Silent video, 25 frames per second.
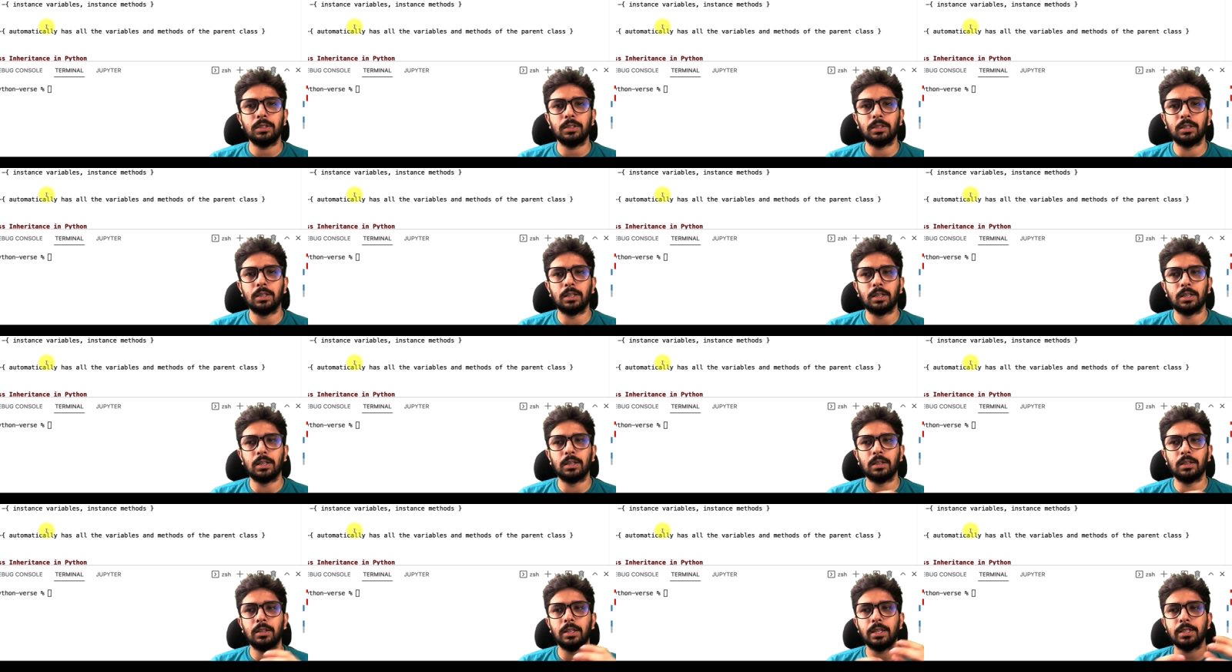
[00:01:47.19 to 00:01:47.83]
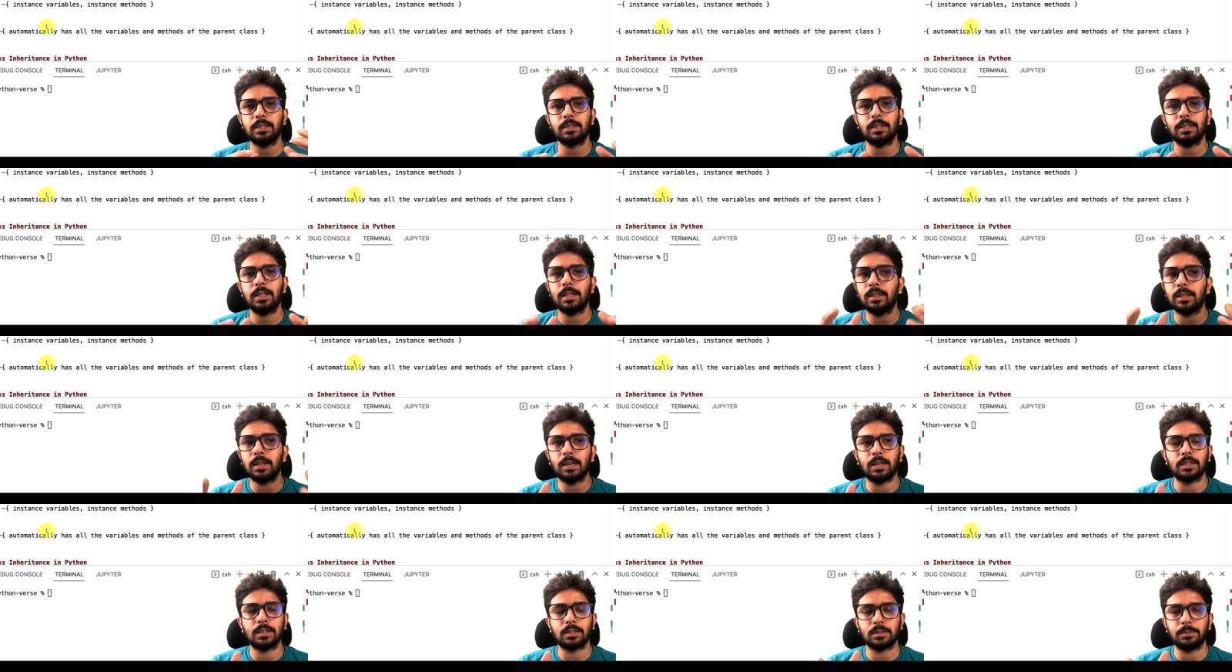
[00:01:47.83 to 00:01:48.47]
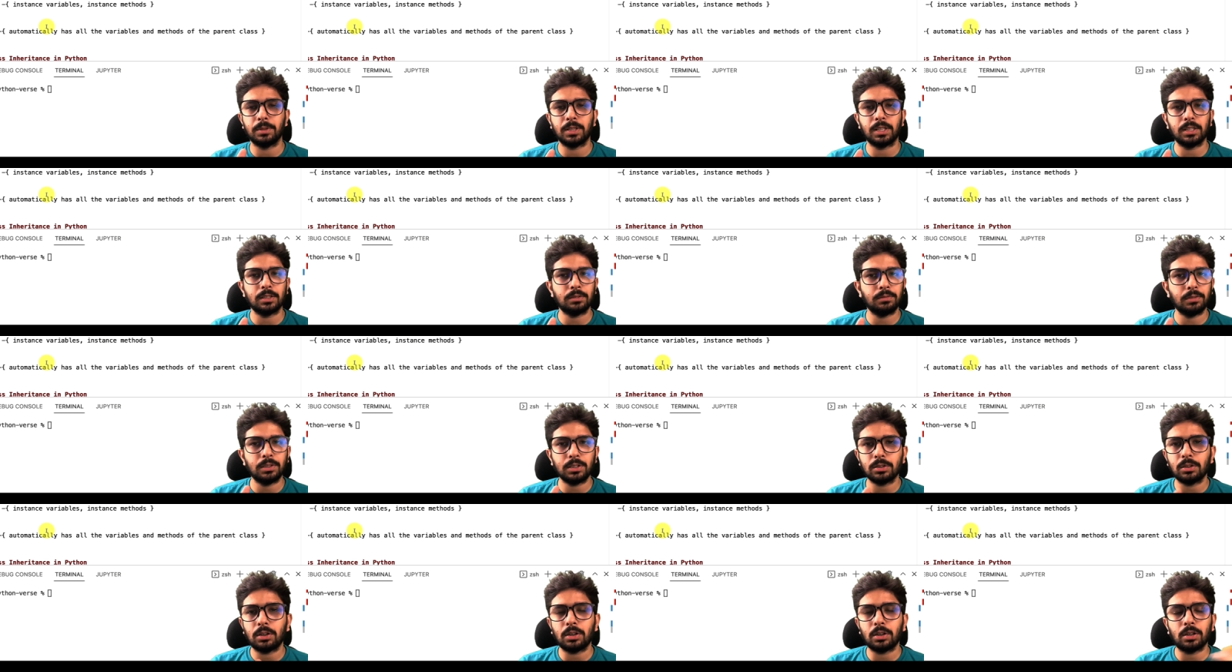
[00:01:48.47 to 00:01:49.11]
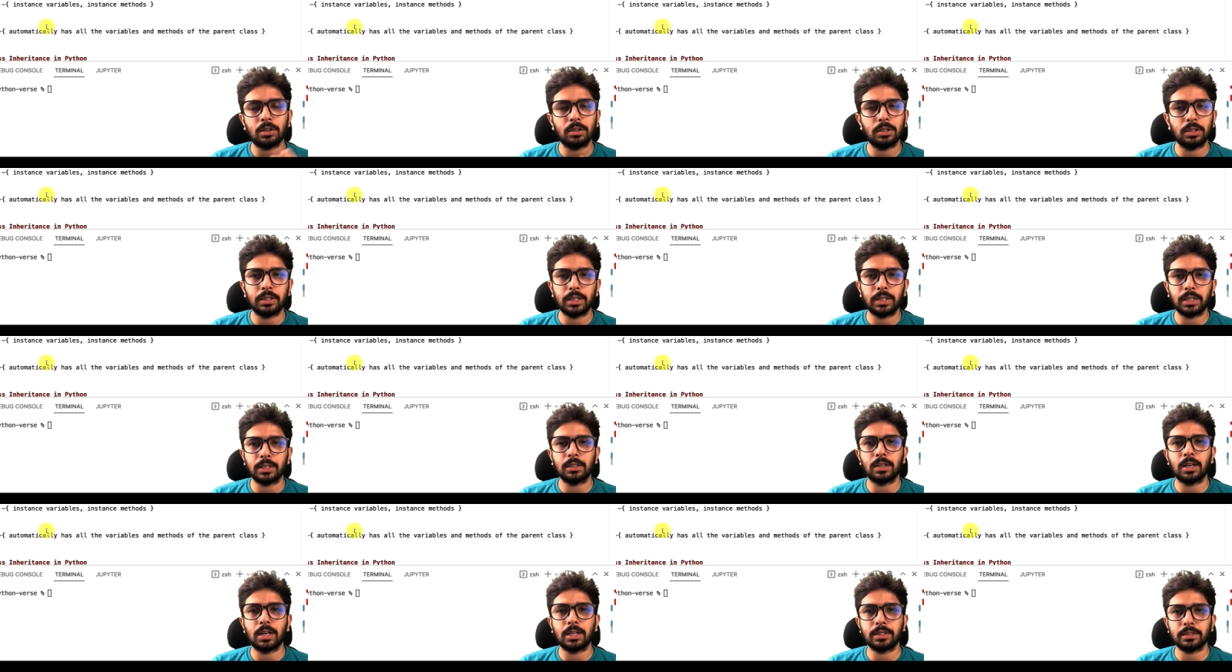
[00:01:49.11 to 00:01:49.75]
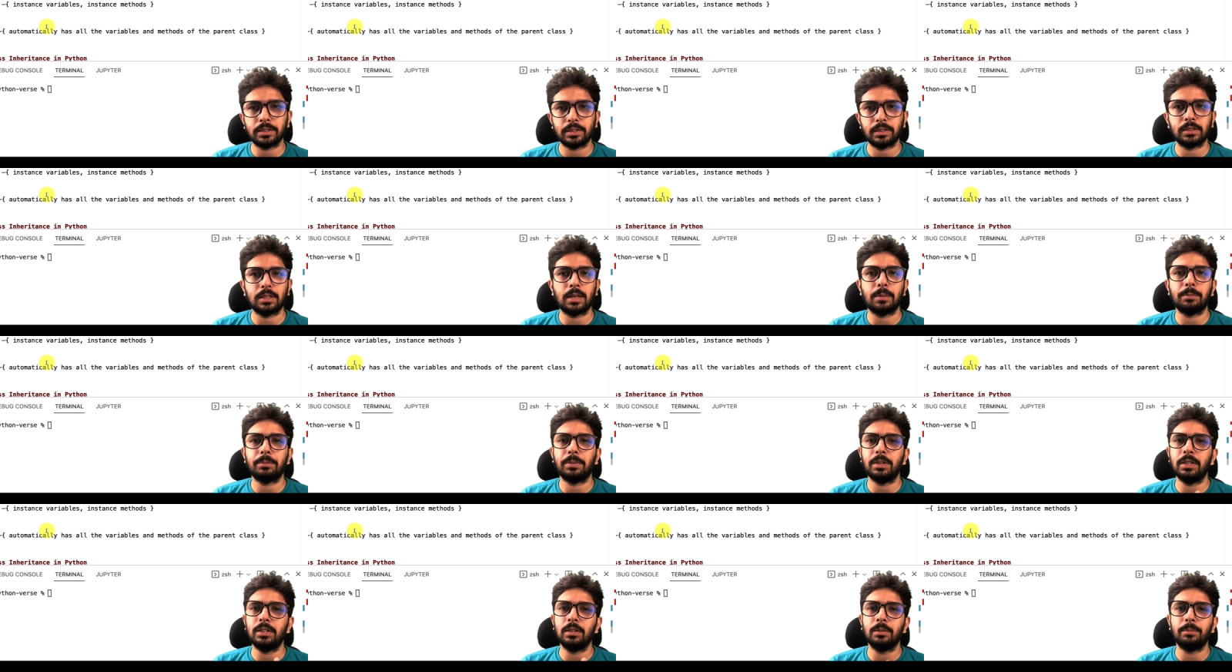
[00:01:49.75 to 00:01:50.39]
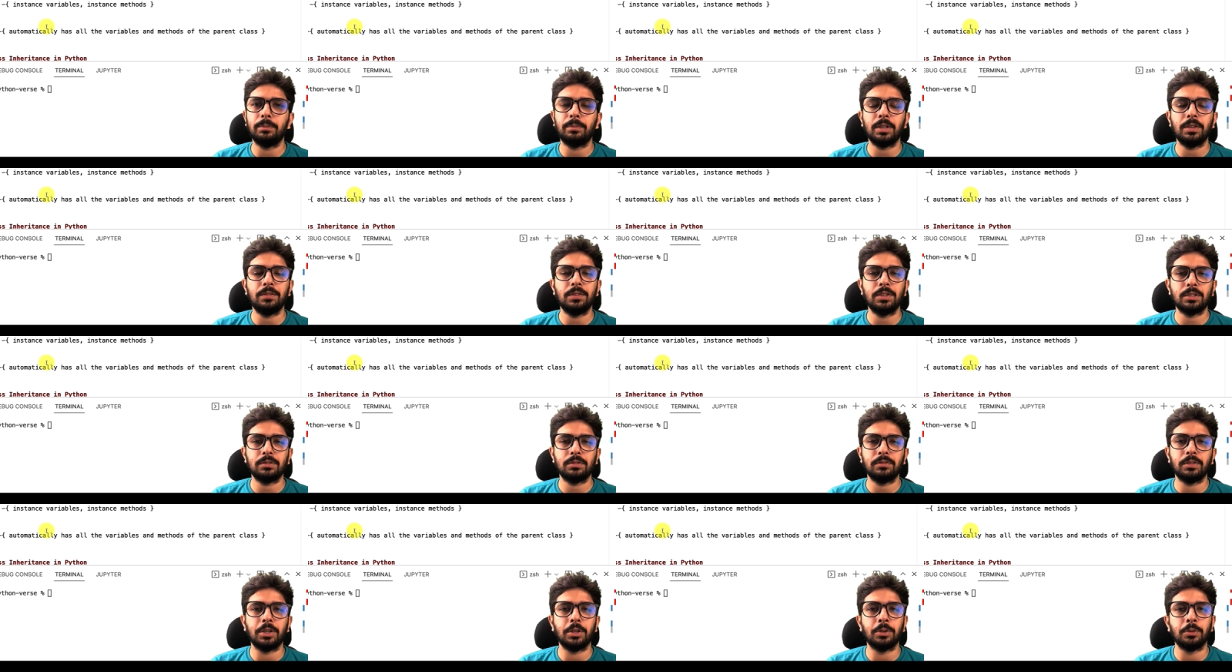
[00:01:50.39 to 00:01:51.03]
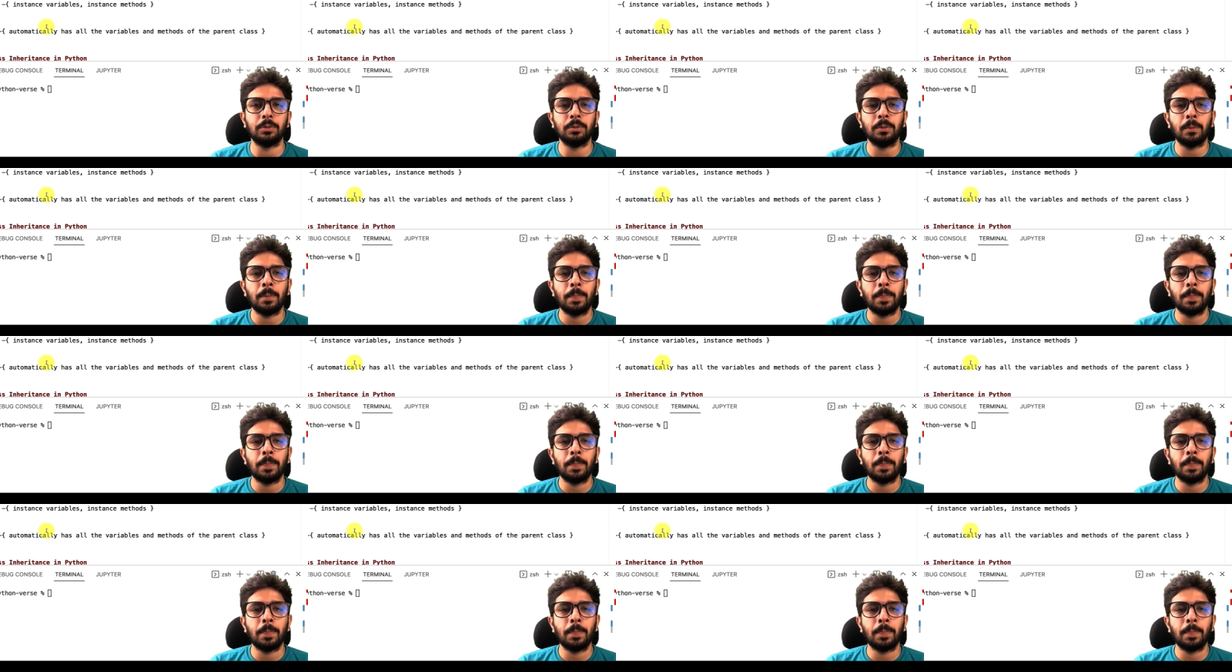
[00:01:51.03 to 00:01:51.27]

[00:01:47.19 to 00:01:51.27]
let's say, cars, because we saw that cars example in the previous video.